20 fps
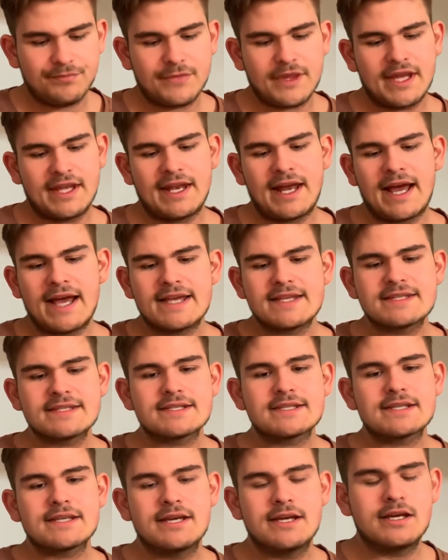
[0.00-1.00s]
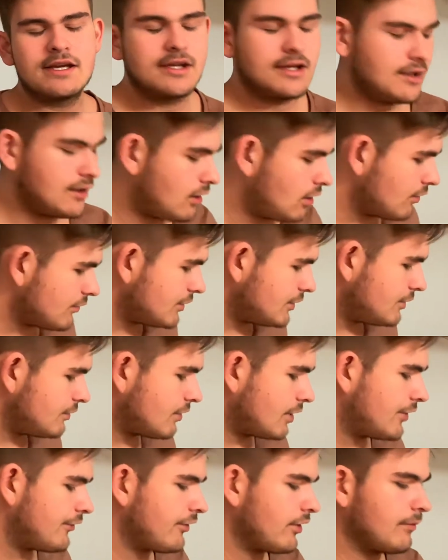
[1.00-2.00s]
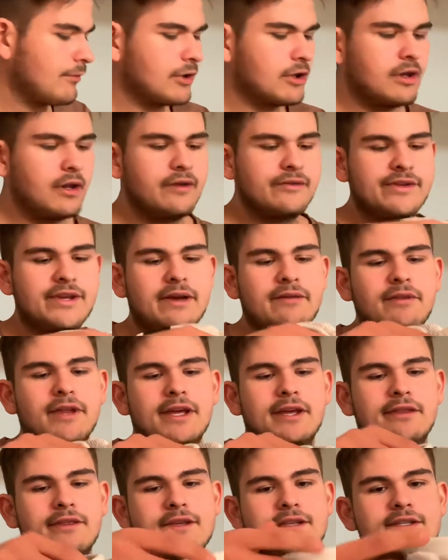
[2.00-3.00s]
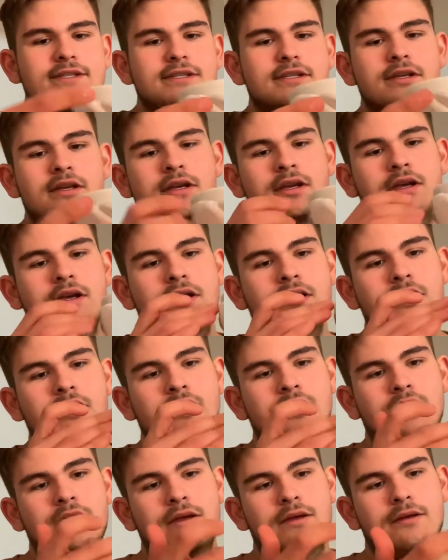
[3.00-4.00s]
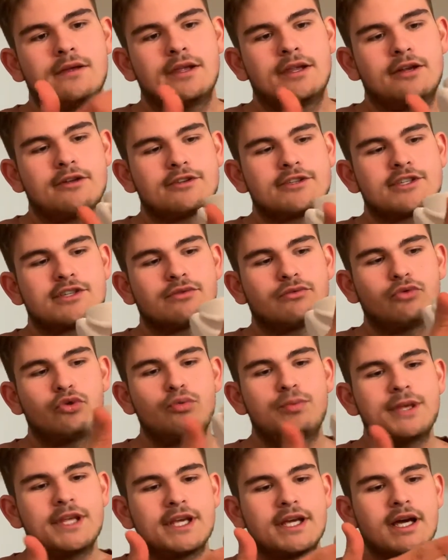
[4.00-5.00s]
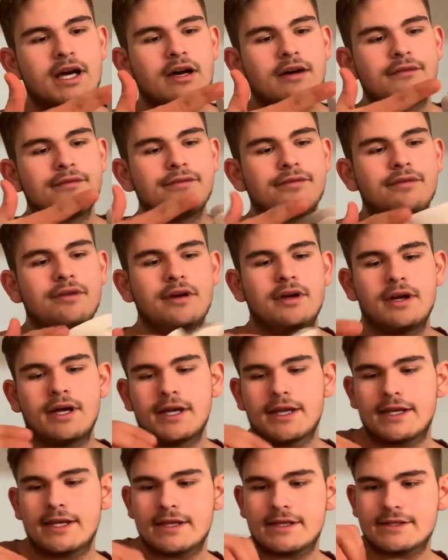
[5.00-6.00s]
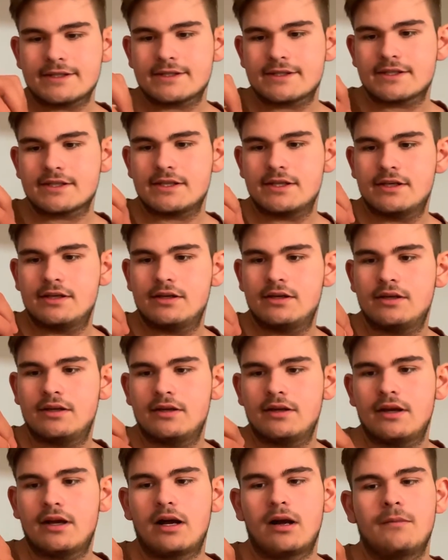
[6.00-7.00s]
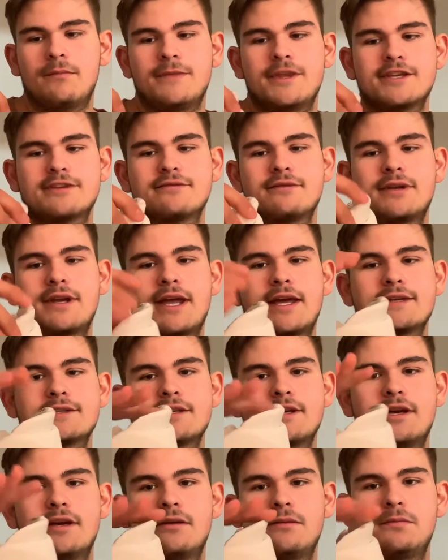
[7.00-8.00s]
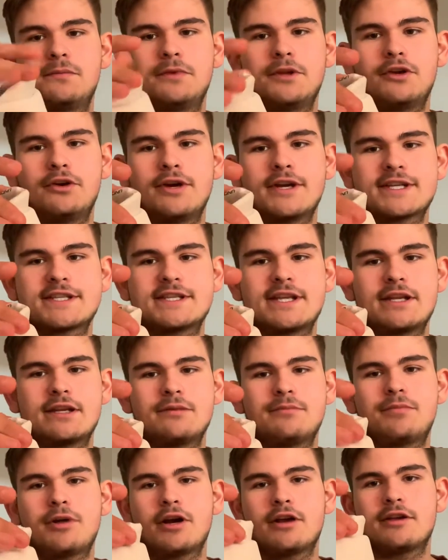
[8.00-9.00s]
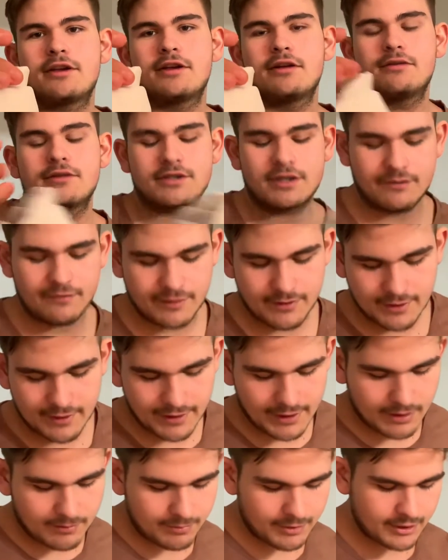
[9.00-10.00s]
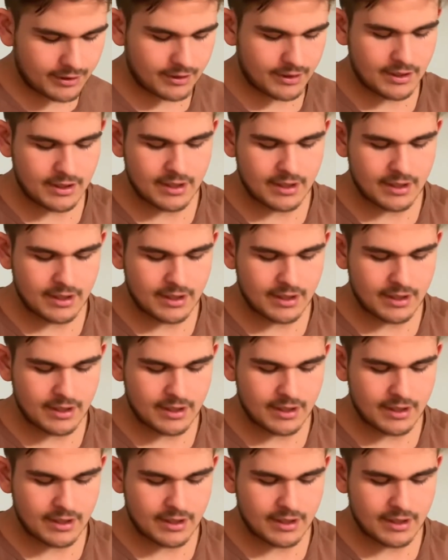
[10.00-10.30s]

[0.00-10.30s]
It has, all the new Under Armour gloves have like this, you know, swoopy cuff, I guess. This one has a little extended part here, which I really like, but